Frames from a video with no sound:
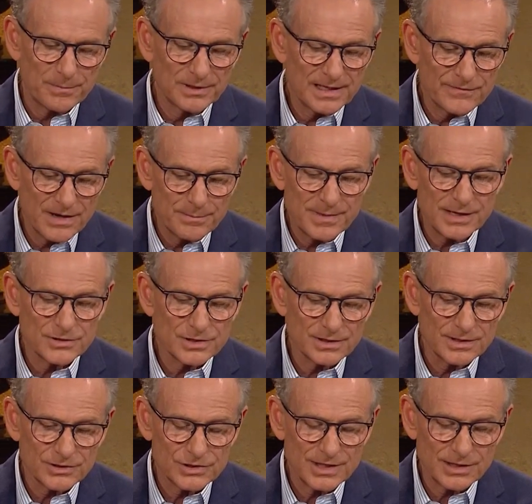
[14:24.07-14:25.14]
believe I
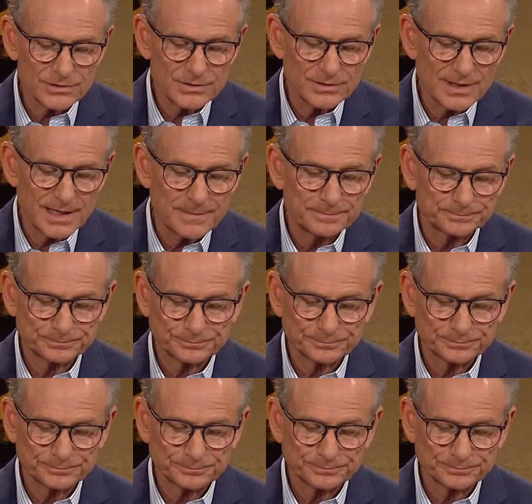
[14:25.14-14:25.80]
mentioned this yesterday,